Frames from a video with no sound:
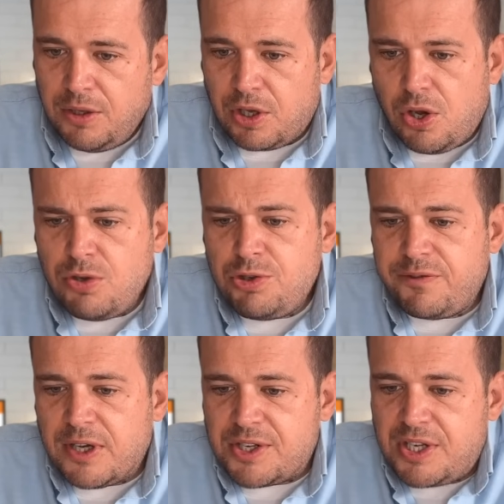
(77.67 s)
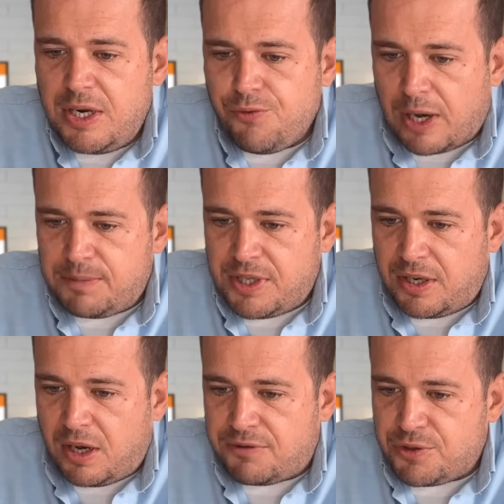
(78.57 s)
The controversy
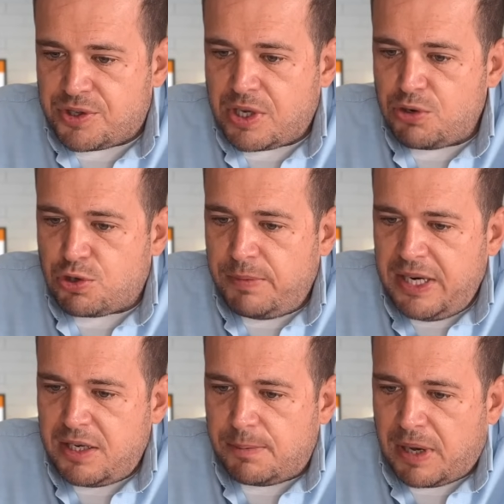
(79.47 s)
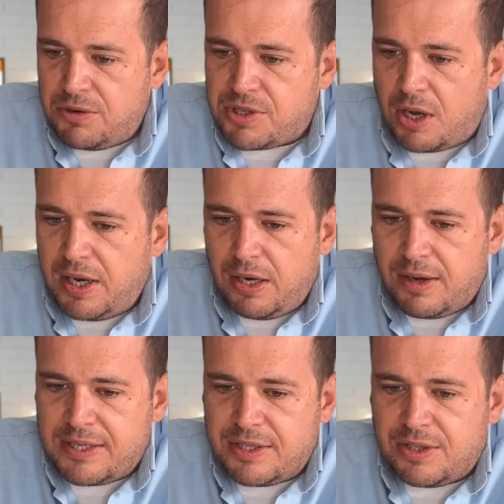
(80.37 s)
erupted after a social media post
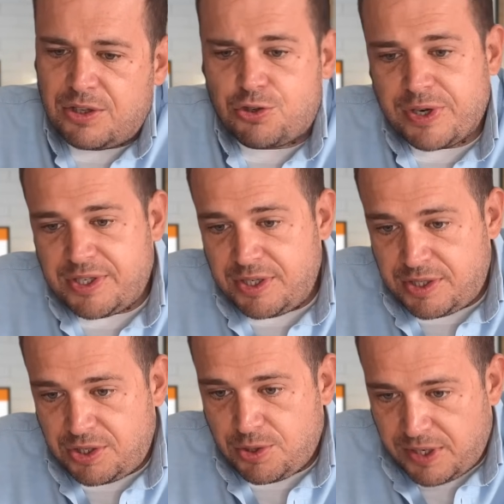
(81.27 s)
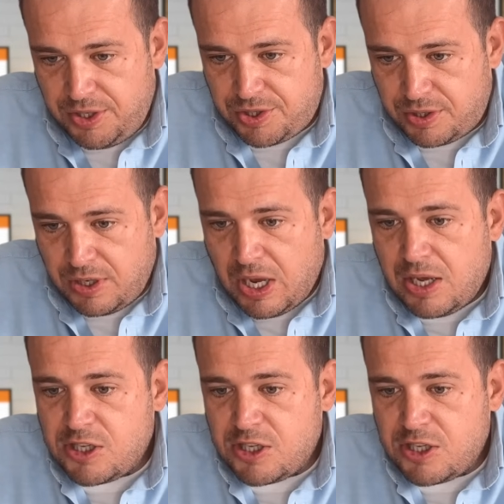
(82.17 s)
highlighted the distressing situation,